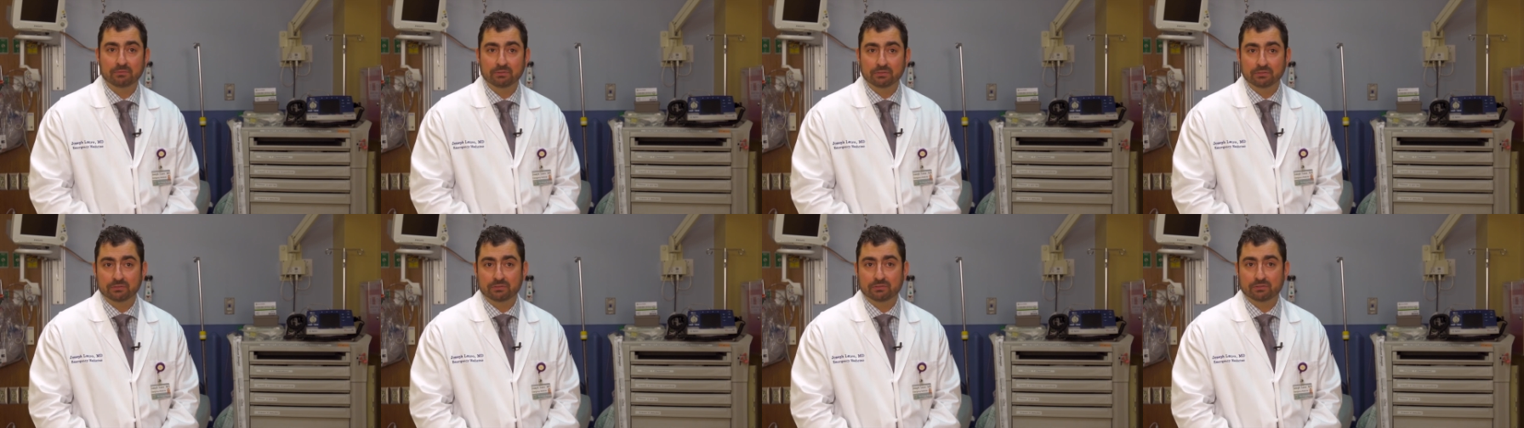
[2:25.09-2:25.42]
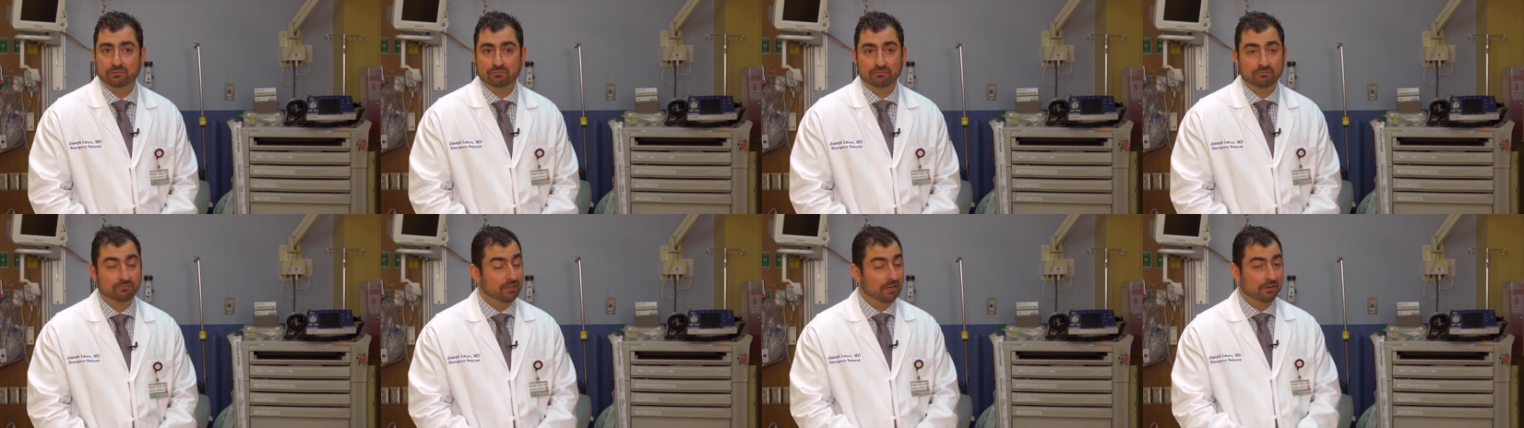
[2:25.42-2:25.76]
was
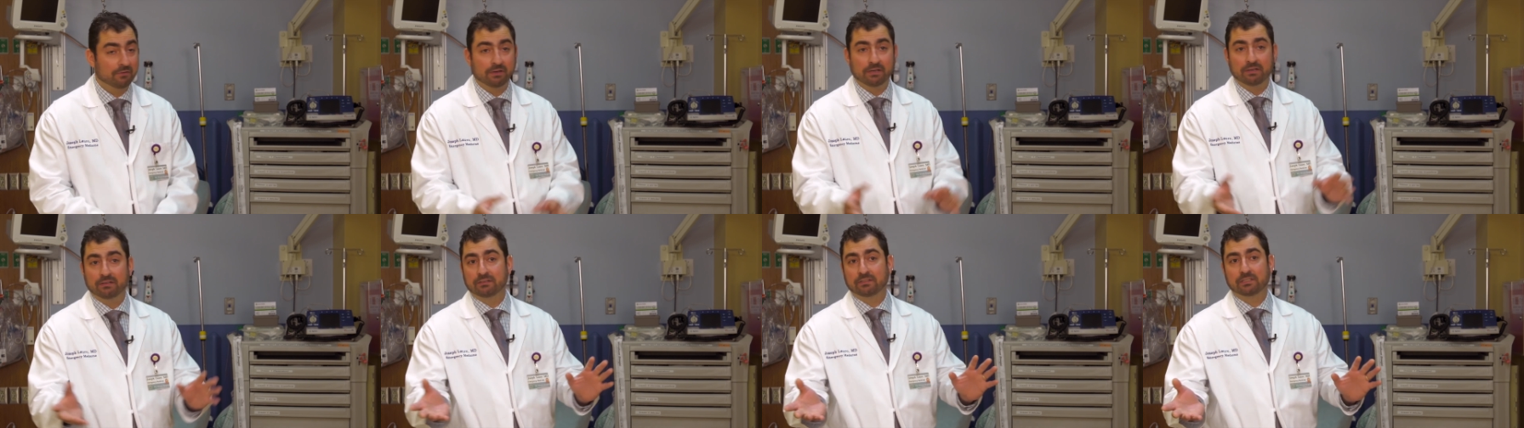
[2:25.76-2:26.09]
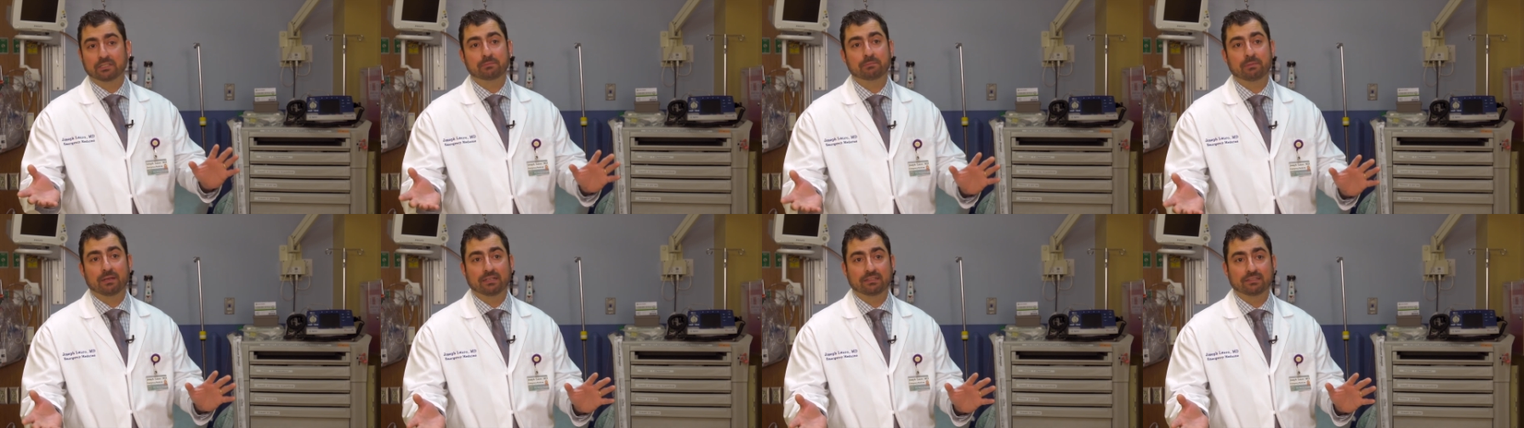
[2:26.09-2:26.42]
very
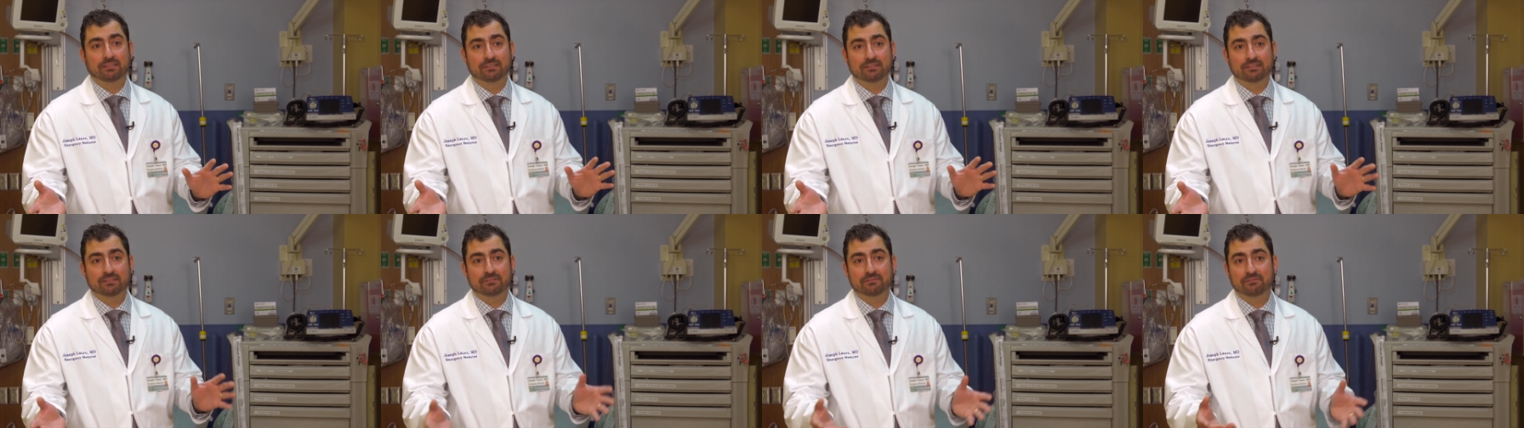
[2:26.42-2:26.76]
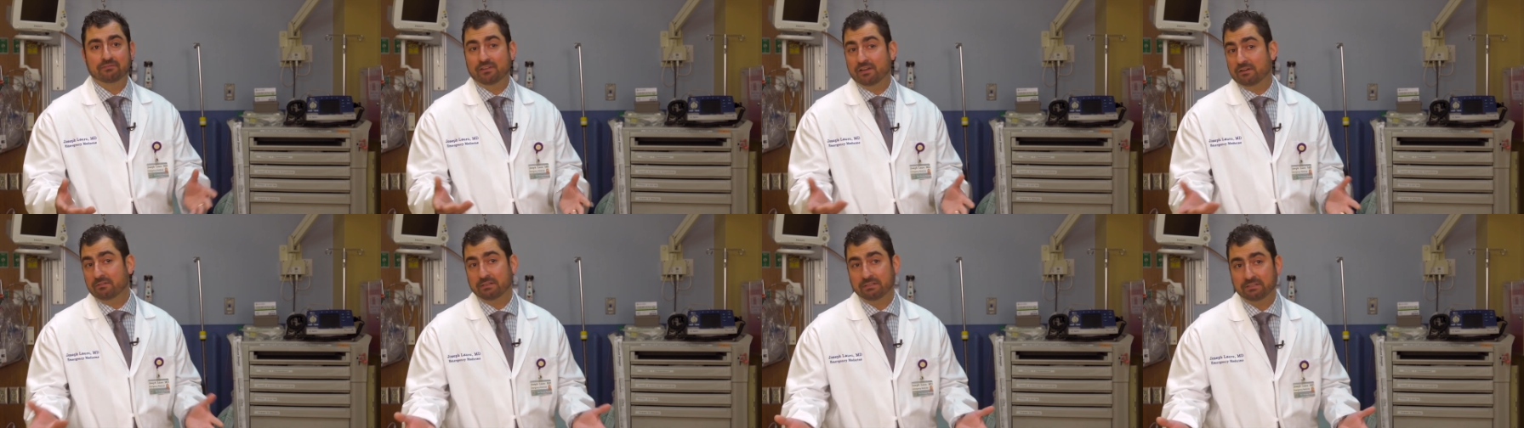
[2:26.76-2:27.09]
unexpected and
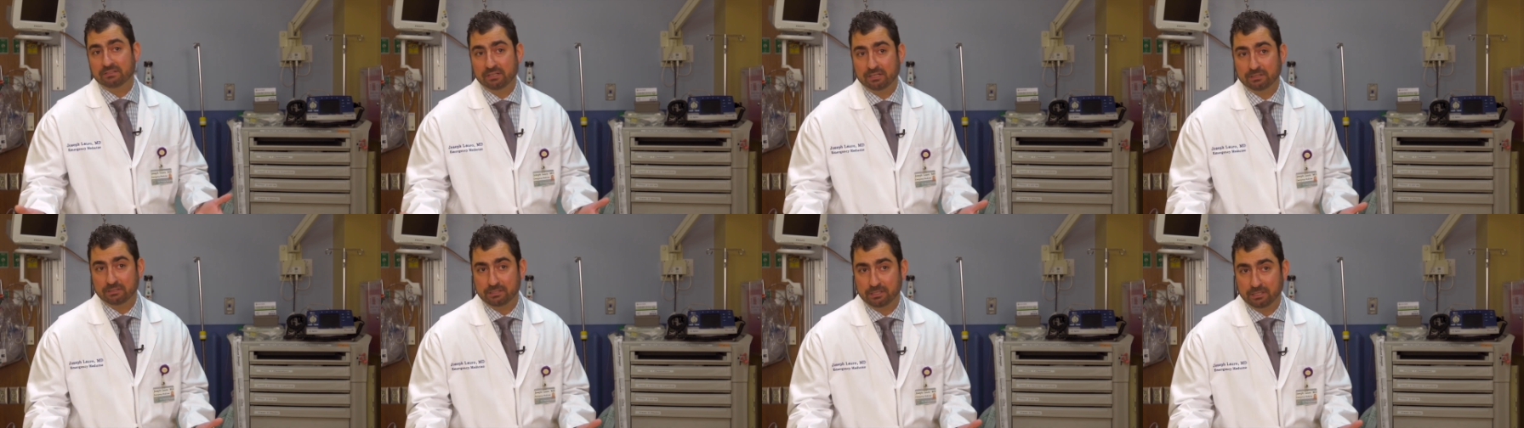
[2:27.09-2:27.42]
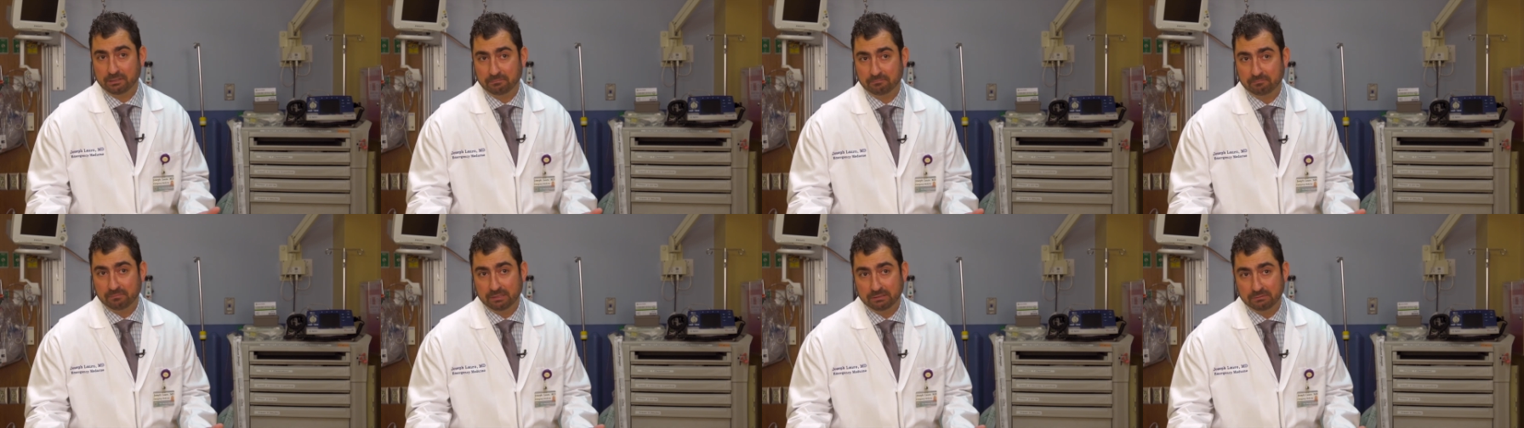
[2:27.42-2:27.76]
very
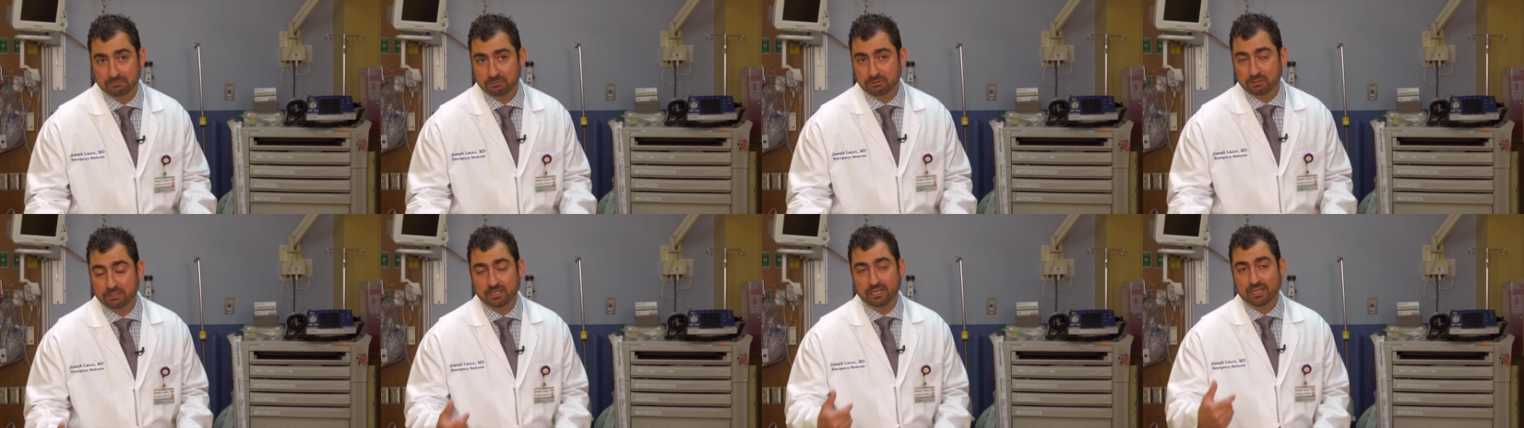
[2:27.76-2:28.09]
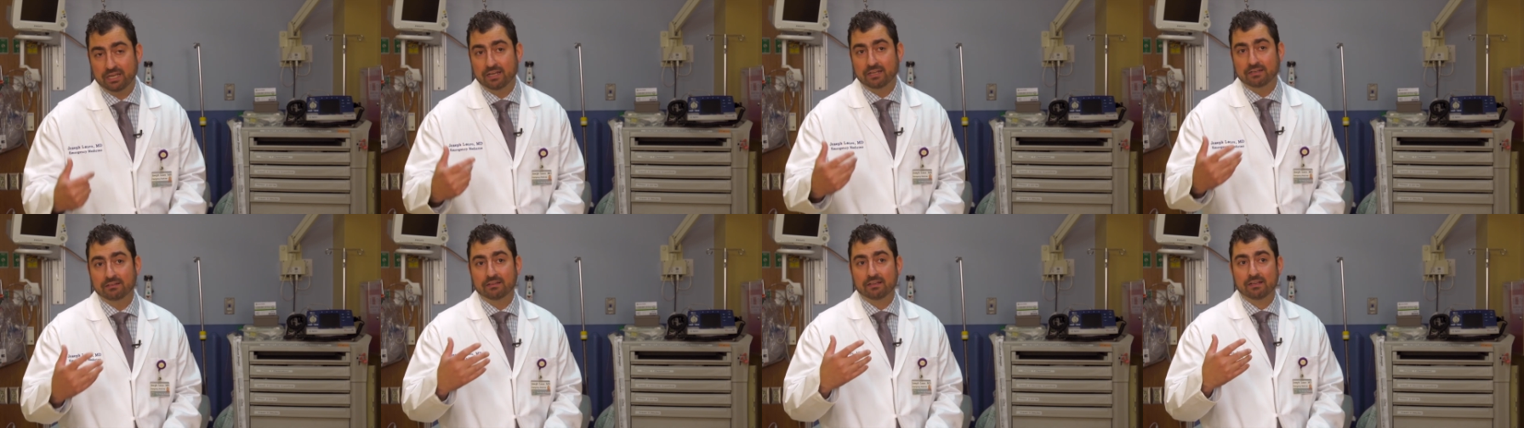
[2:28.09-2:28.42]
touching. And she
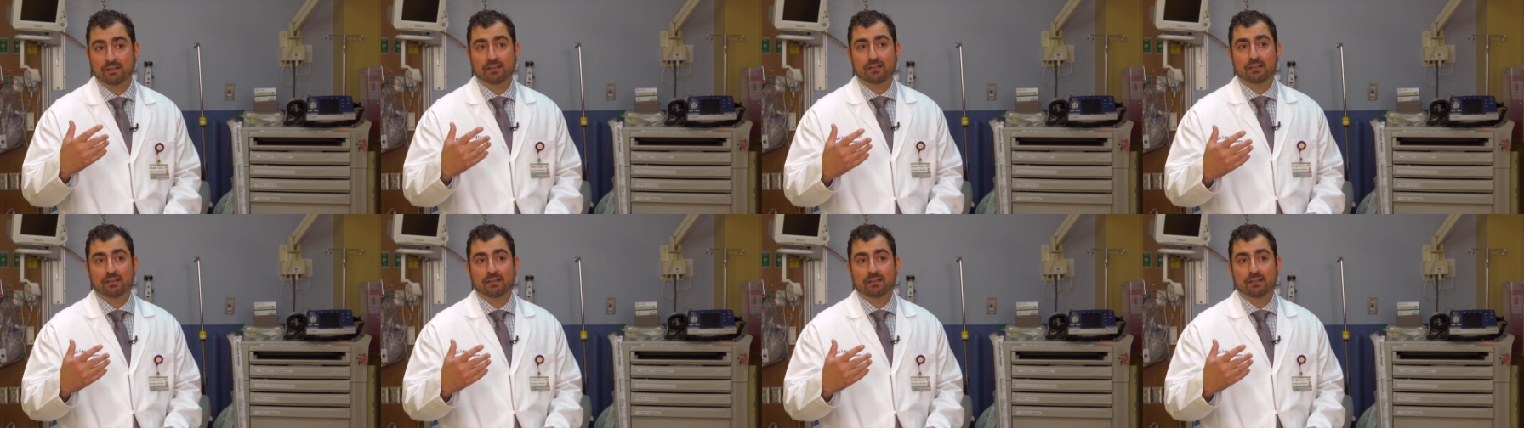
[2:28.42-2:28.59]
had